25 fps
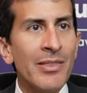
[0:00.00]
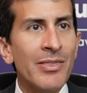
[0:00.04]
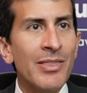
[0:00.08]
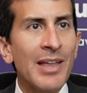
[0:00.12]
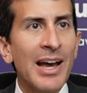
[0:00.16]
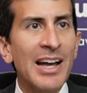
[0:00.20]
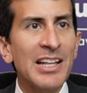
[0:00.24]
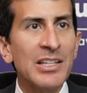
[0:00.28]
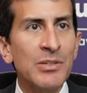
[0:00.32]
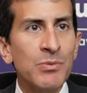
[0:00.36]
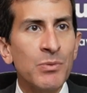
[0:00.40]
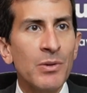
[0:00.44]

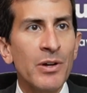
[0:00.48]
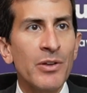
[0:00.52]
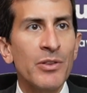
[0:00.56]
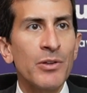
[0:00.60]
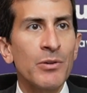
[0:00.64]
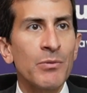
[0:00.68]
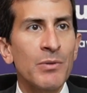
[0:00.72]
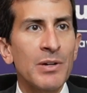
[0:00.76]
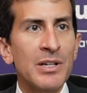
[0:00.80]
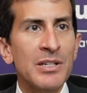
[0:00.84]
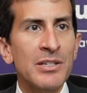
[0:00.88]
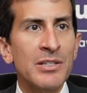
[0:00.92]
That's one of
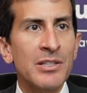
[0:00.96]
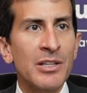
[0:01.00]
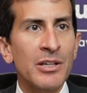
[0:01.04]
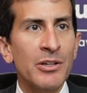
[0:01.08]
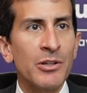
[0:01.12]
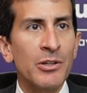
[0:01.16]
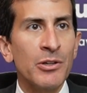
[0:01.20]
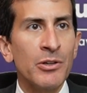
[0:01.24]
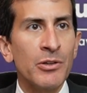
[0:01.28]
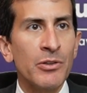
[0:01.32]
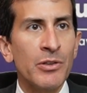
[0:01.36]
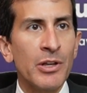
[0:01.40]
the risks
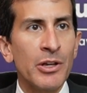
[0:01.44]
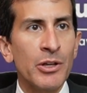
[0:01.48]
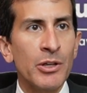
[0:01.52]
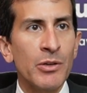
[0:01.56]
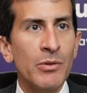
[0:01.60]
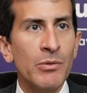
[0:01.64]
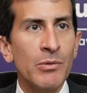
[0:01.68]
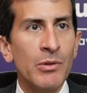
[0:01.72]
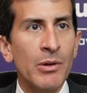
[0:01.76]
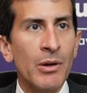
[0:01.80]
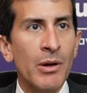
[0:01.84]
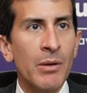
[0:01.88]
that
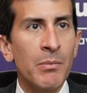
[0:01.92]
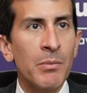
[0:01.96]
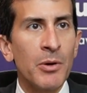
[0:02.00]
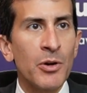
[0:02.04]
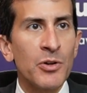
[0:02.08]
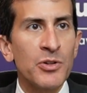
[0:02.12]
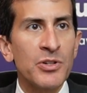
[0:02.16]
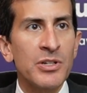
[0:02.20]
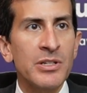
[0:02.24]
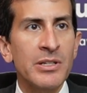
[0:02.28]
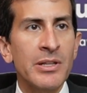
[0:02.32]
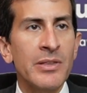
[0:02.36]

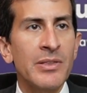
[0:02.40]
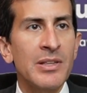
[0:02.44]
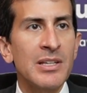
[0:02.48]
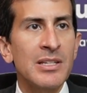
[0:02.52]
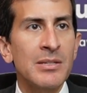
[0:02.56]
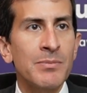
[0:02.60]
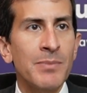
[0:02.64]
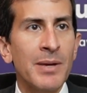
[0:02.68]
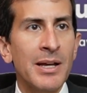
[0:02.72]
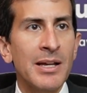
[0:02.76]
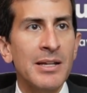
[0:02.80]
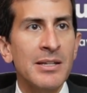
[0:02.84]
emerges in
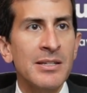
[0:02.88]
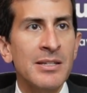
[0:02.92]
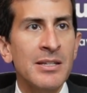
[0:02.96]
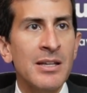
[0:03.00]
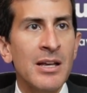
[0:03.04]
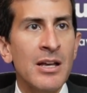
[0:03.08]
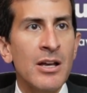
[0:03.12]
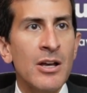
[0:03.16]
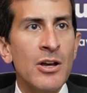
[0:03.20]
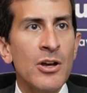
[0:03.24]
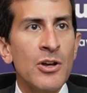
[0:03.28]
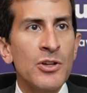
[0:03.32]
this
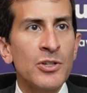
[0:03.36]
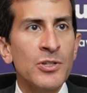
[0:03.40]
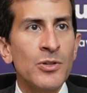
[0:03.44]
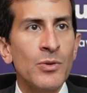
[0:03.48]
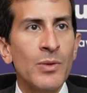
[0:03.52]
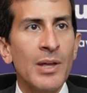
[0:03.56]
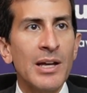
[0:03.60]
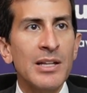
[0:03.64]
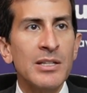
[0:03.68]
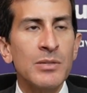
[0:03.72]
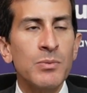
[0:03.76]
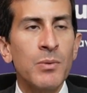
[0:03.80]
space.
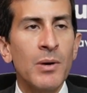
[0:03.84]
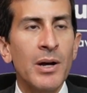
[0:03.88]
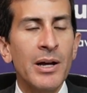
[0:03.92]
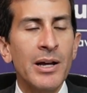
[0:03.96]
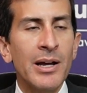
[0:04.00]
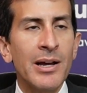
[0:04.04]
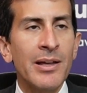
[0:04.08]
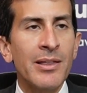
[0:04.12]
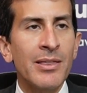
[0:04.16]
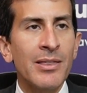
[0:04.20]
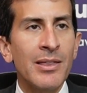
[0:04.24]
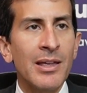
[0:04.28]
So that's
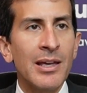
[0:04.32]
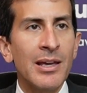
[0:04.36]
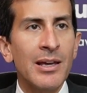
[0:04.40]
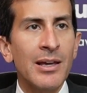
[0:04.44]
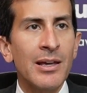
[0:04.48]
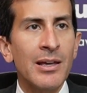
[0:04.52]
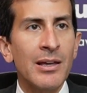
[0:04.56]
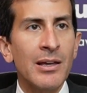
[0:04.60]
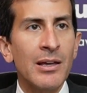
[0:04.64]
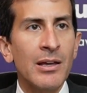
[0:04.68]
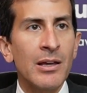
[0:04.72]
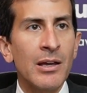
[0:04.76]
why I
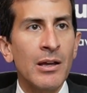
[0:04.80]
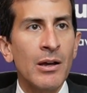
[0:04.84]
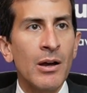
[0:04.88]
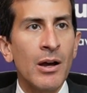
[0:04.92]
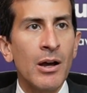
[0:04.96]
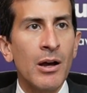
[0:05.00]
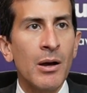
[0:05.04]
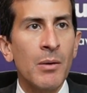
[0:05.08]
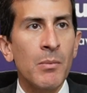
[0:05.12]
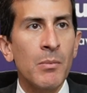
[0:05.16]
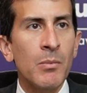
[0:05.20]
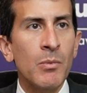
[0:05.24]
think
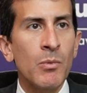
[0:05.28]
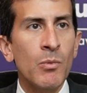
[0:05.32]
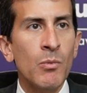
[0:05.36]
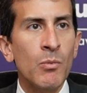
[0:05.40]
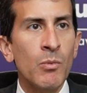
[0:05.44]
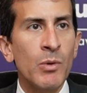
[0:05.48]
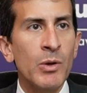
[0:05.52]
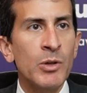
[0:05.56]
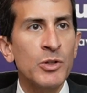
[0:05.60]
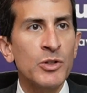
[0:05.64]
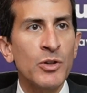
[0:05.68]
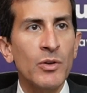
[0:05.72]

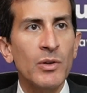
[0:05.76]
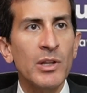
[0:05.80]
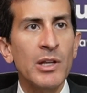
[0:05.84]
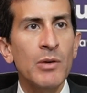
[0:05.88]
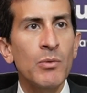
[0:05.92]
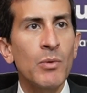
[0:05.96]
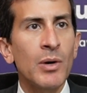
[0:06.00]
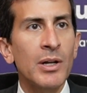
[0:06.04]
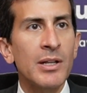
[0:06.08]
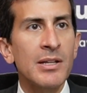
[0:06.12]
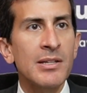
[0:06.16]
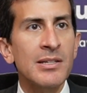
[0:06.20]
we certainly
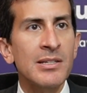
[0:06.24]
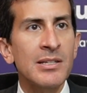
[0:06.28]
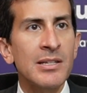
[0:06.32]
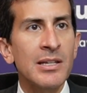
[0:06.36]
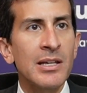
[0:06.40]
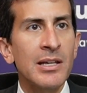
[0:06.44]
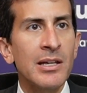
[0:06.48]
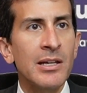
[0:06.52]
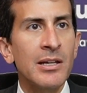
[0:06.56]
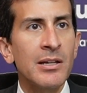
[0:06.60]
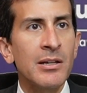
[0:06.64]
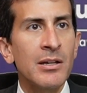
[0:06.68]
want to
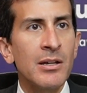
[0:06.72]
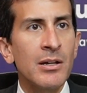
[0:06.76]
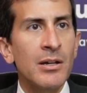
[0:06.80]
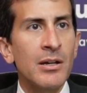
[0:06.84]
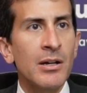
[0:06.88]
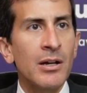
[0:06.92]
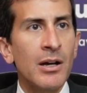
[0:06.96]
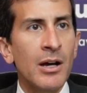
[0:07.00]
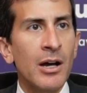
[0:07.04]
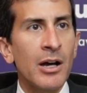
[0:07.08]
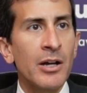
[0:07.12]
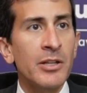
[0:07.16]
see
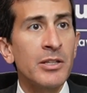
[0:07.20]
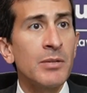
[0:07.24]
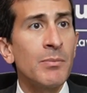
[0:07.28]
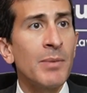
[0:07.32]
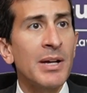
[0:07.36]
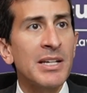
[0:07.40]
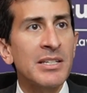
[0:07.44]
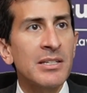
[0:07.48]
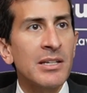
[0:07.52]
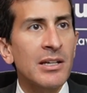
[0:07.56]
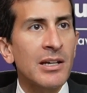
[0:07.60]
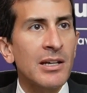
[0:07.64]

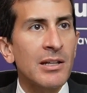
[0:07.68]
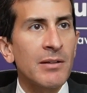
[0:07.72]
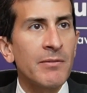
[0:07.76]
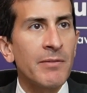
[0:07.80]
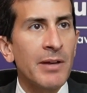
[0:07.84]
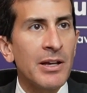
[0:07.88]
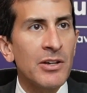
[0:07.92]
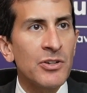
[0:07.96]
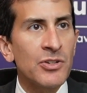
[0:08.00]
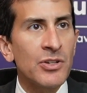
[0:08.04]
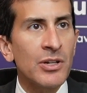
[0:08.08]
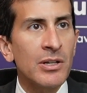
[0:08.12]
domestic
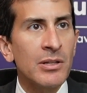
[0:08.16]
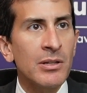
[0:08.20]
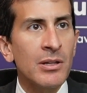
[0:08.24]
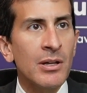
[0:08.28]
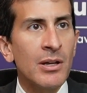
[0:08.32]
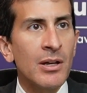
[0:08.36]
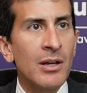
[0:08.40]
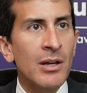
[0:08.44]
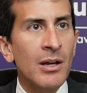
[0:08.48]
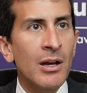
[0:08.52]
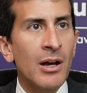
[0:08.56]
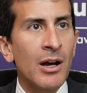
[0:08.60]

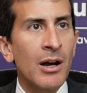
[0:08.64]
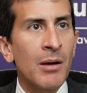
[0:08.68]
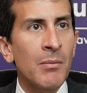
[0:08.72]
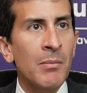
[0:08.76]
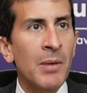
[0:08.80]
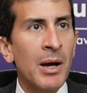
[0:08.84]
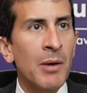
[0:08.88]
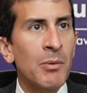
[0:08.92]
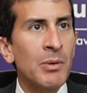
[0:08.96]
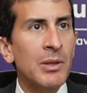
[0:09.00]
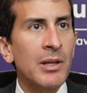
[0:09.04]
innovation. I would